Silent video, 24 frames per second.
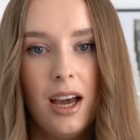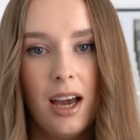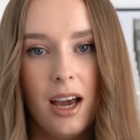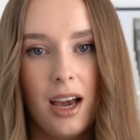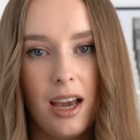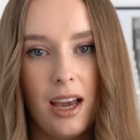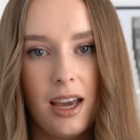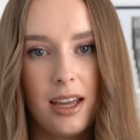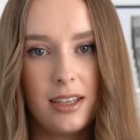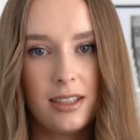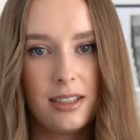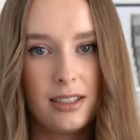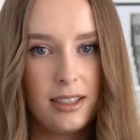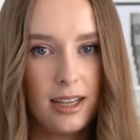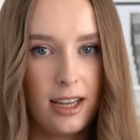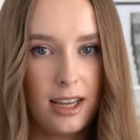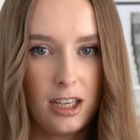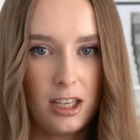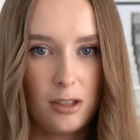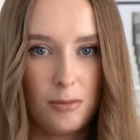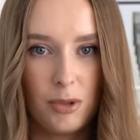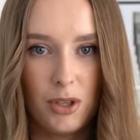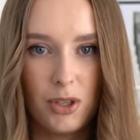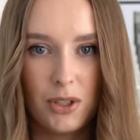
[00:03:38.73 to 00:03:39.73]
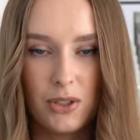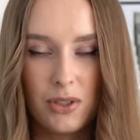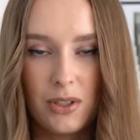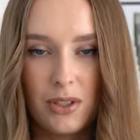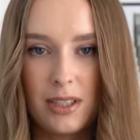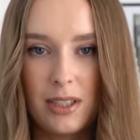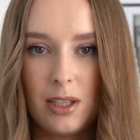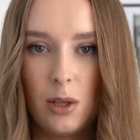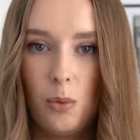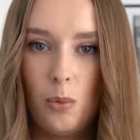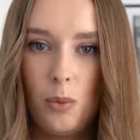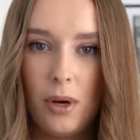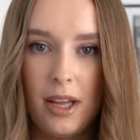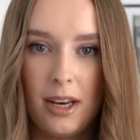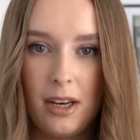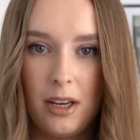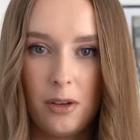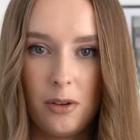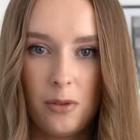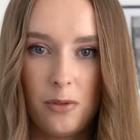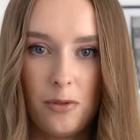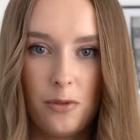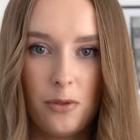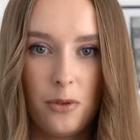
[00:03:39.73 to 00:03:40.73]
And then I'm also still
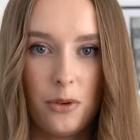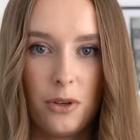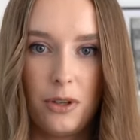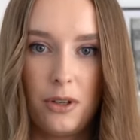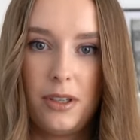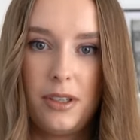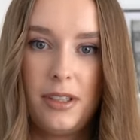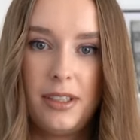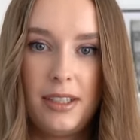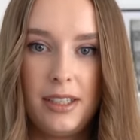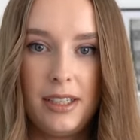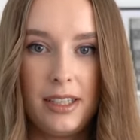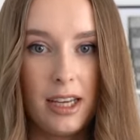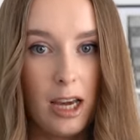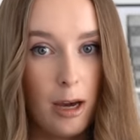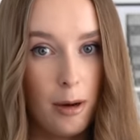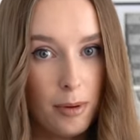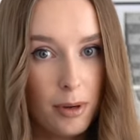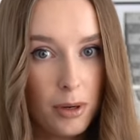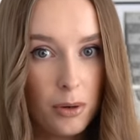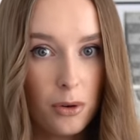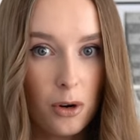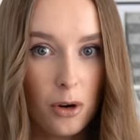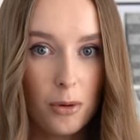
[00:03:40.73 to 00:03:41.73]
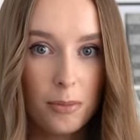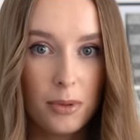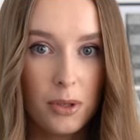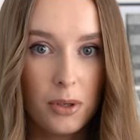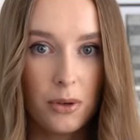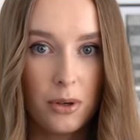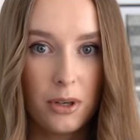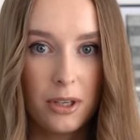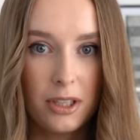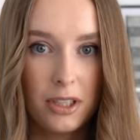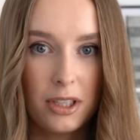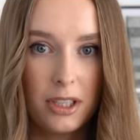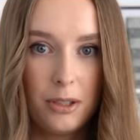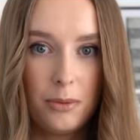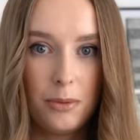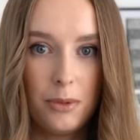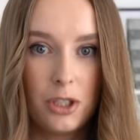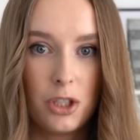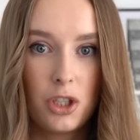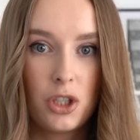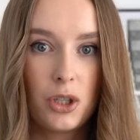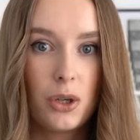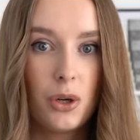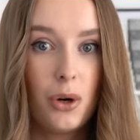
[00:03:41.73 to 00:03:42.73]
waiting for the Abercrombie order,
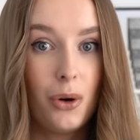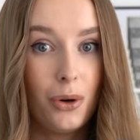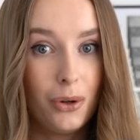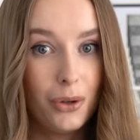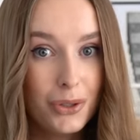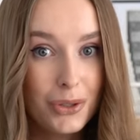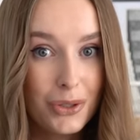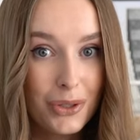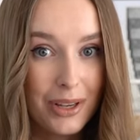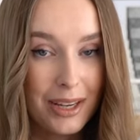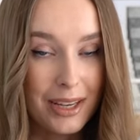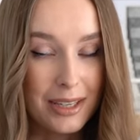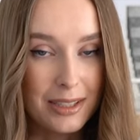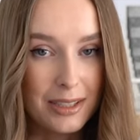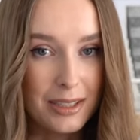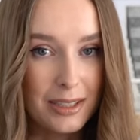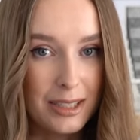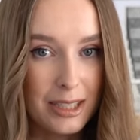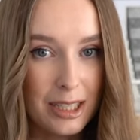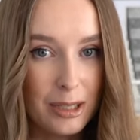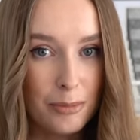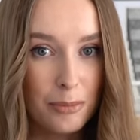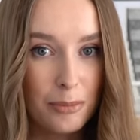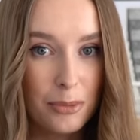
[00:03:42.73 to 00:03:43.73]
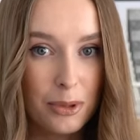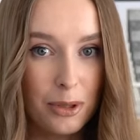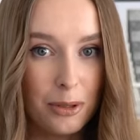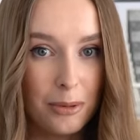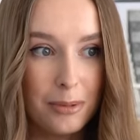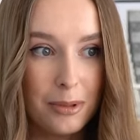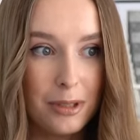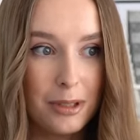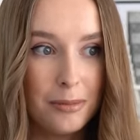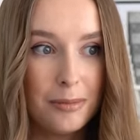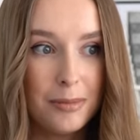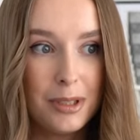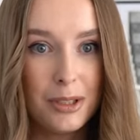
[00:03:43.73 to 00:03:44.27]
which also has the same problem.